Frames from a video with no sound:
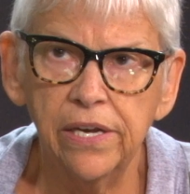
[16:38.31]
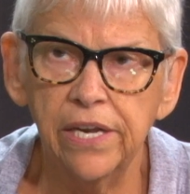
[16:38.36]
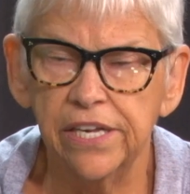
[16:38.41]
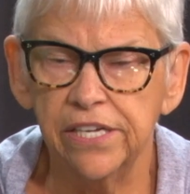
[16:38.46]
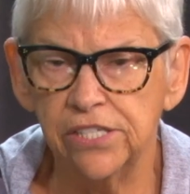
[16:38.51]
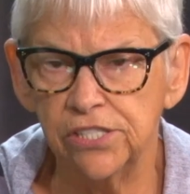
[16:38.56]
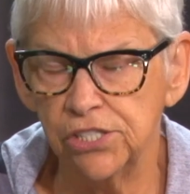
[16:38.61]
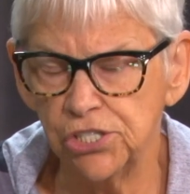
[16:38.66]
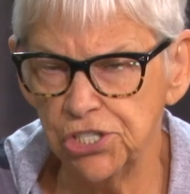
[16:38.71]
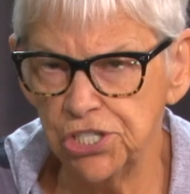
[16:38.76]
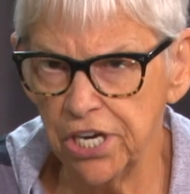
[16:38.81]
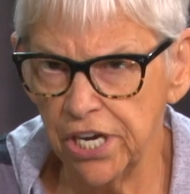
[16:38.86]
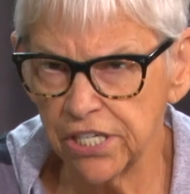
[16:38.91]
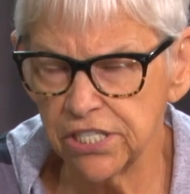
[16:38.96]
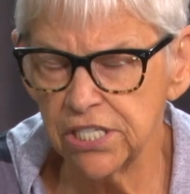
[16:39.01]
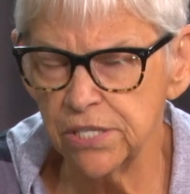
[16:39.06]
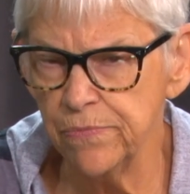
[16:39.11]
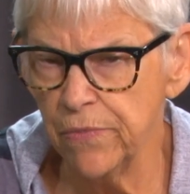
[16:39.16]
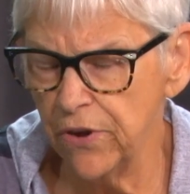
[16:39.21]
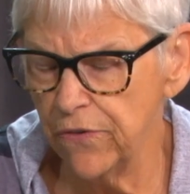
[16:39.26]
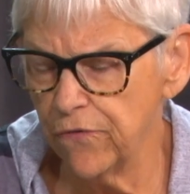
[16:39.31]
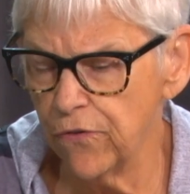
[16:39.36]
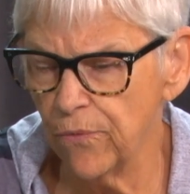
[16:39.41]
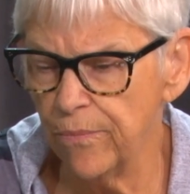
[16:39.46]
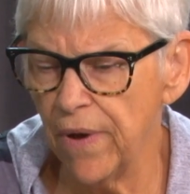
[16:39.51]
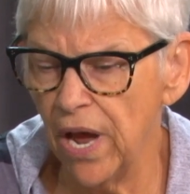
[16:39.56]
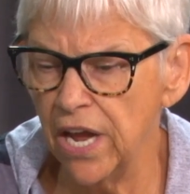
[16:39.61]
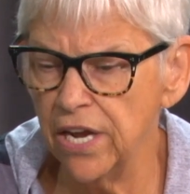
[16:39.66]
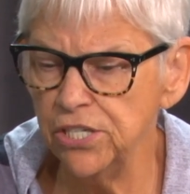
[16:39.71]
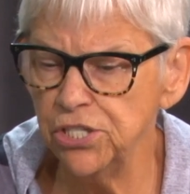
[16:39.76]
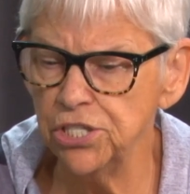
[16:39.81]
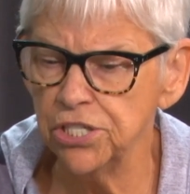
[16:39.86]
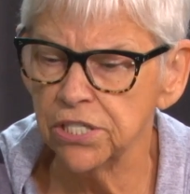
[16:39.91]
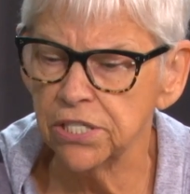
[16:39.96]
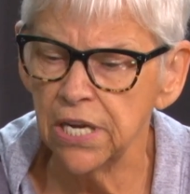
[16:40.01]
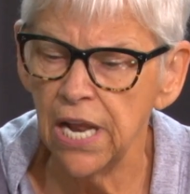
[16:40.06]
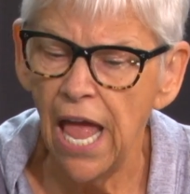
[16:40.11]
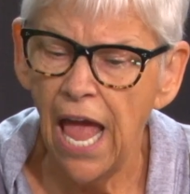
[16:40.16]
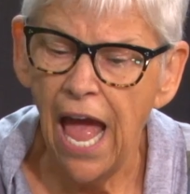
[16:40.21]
and check some information,